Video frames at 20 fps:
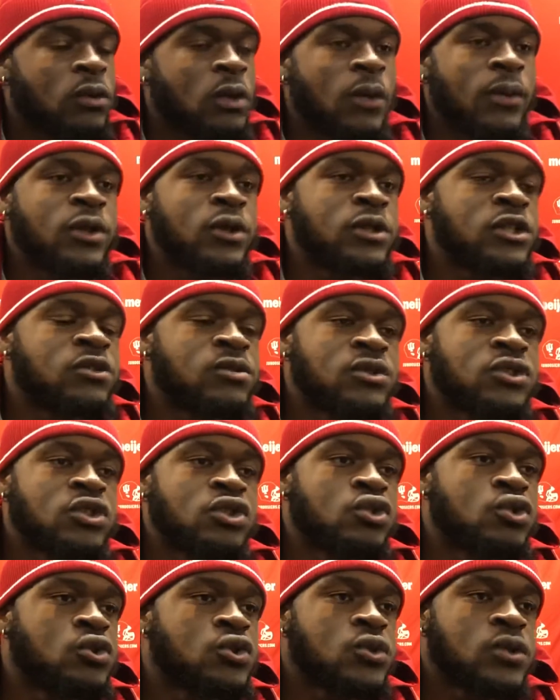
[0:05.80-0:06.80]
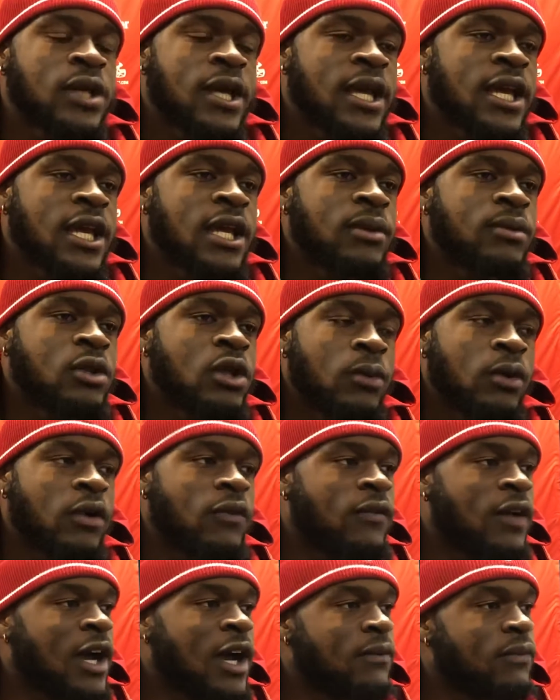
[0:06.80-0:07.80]
Well, we knew this was a crucial game. You know, we were
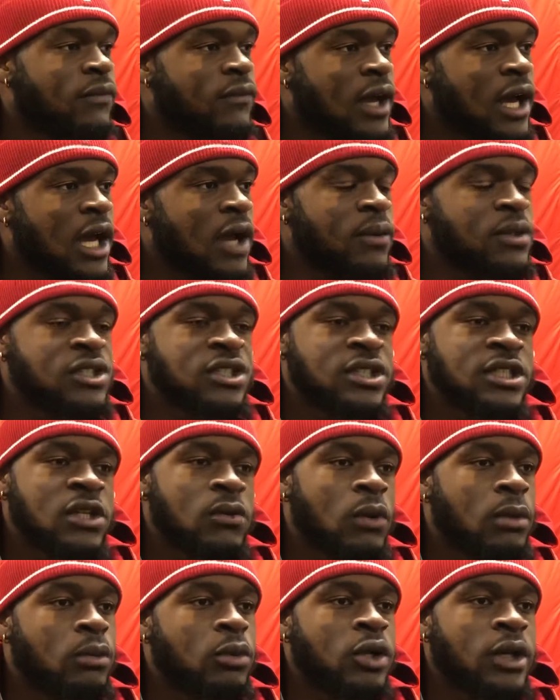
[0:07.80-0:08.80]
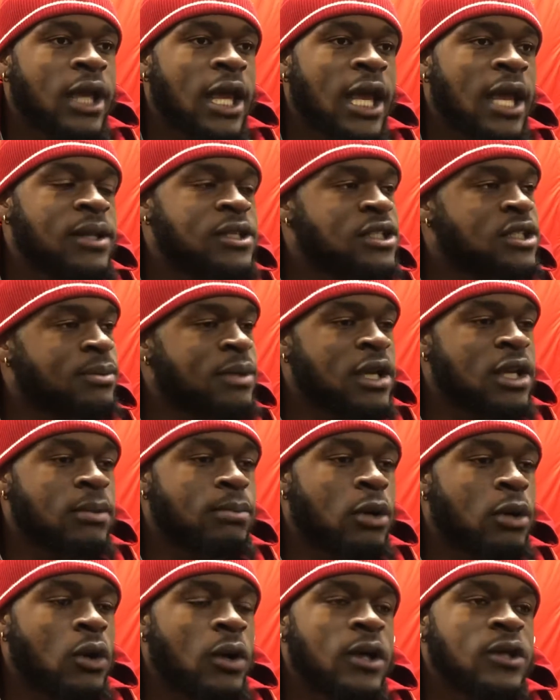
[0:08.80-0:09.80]
5-5. We just need one more game just to be
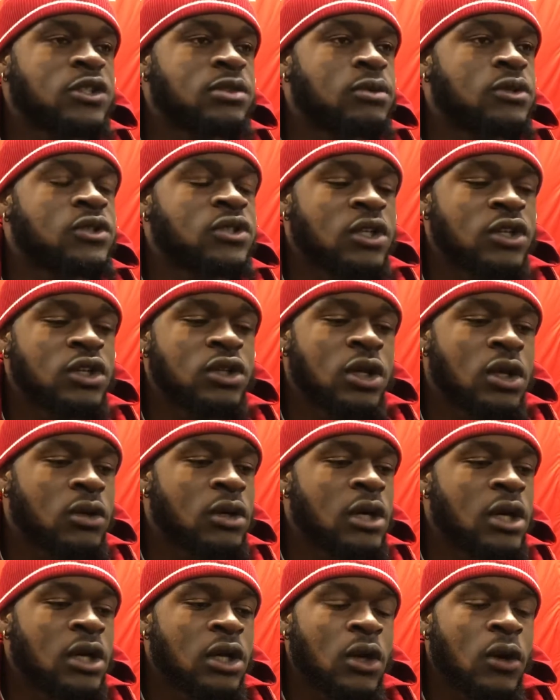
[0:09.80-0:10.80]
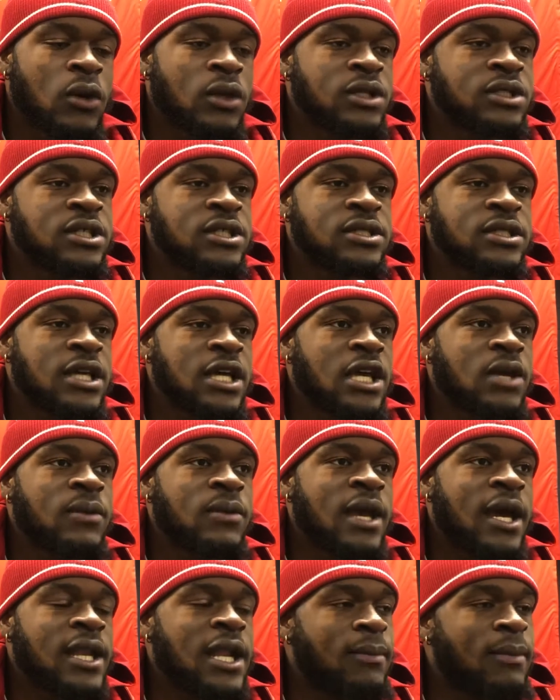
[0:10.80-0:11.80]
bowl eligible. So, you know, going into this game, we
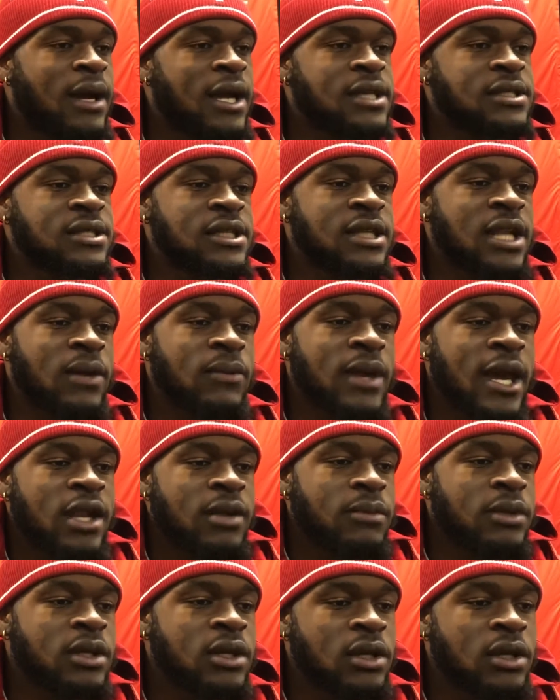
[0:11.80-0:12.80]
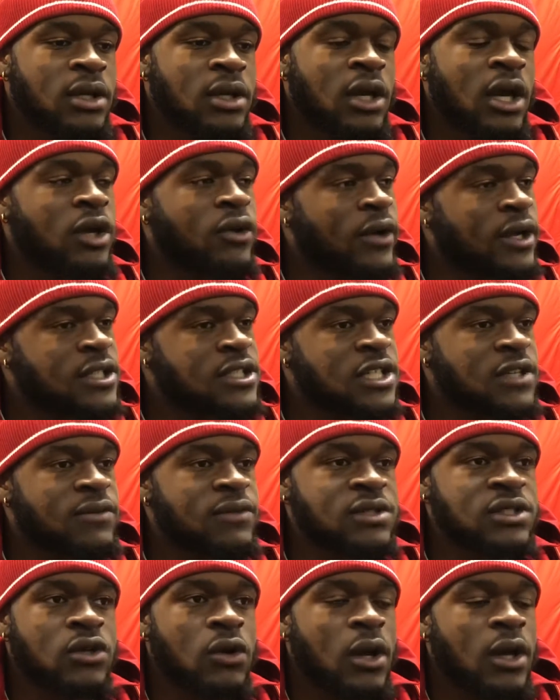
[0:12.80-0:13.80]
had that mindset that we had to be aggressive
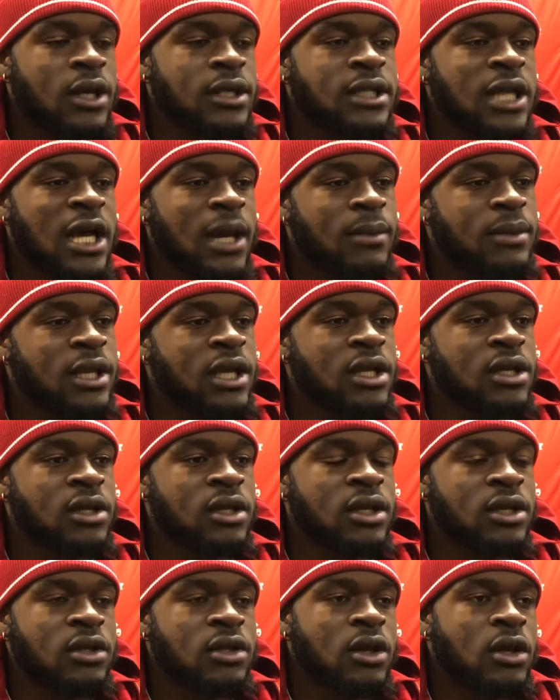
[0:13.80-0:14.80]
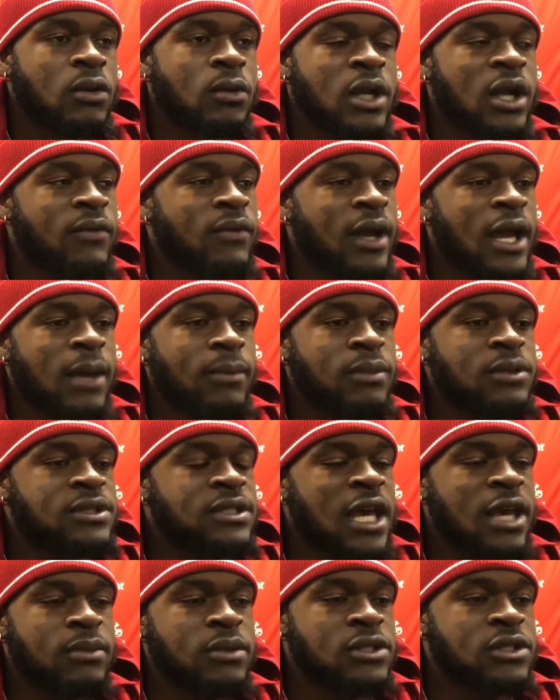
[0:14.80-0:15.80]
and just go out and dominate. You know, whatever happens,
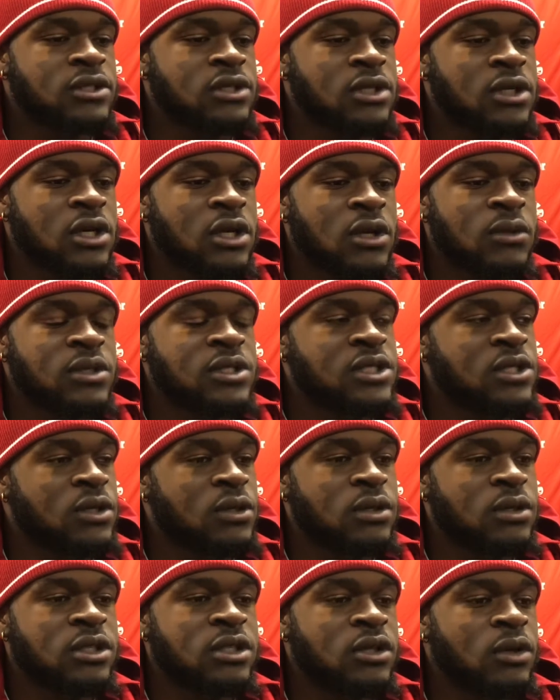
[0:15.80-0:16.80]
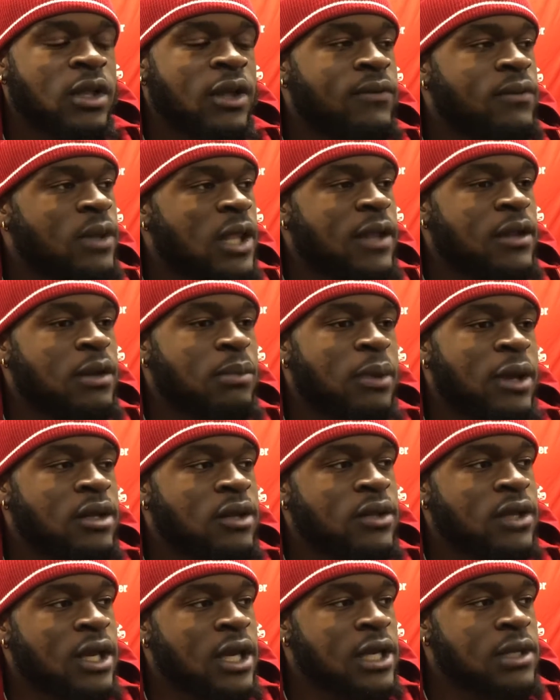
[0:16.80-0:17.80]
happens. We still, you know, live late to play
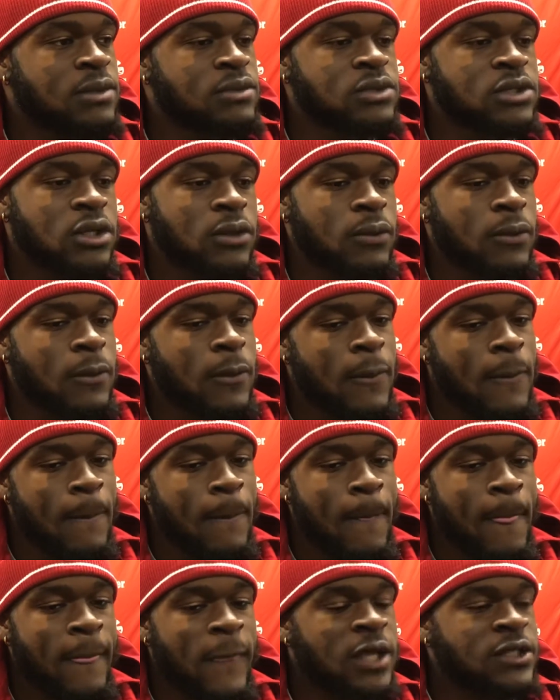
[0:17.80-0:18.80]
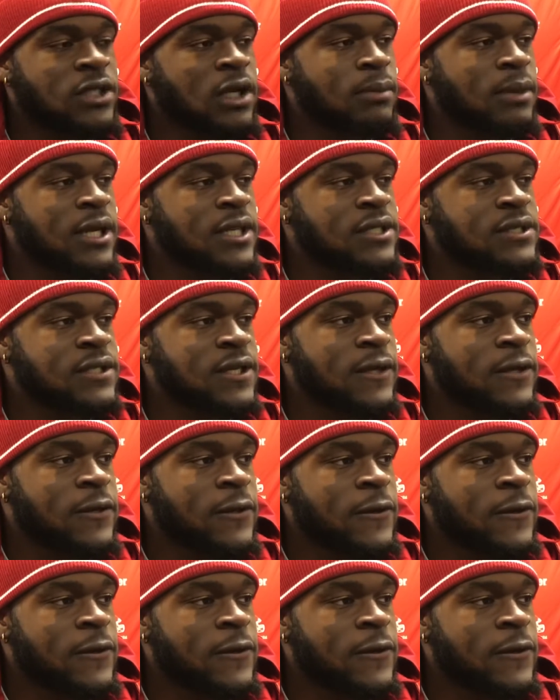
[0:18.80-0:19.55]
another game. So that was our mindset.